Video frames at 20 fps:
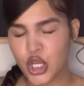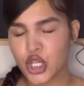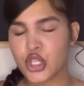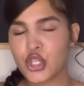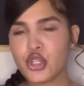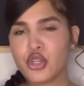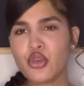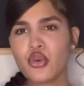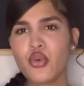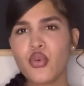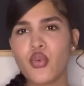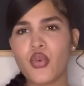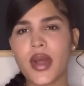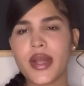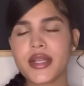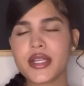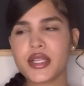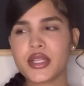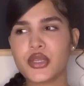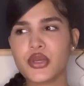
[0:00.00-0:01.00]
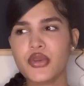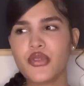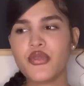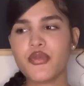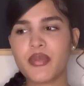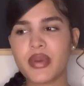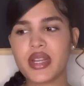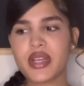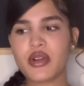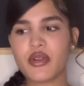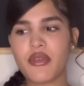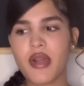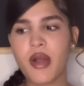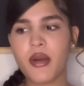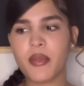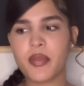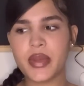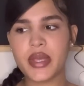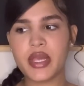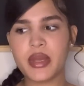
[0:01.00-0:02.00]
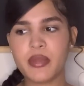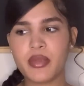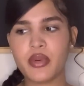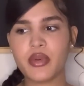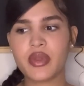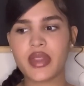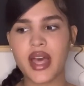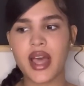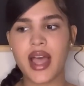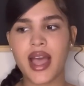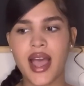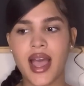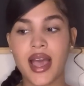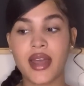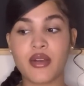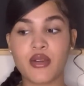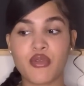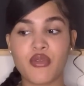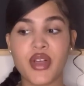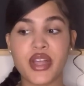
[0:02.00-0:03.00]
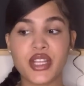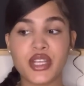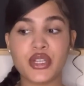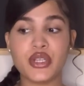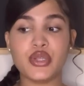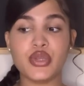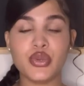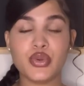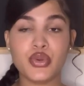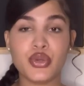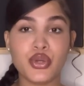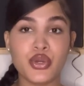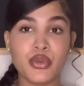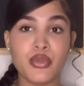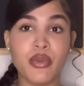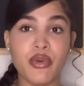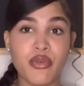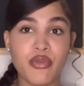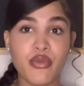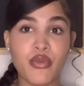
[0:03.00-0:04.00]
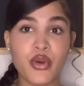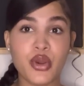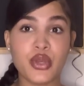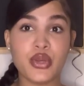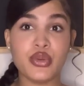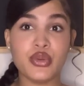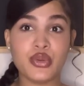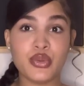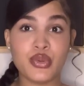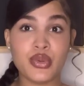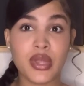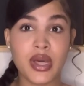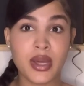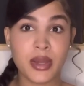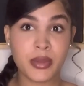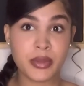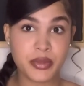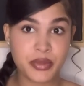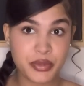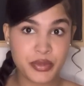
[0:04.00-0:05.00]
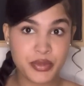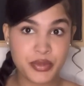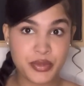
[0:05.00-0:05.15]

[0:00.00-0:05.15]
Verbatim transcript: you went you've been around people that had already knew you before you knew them.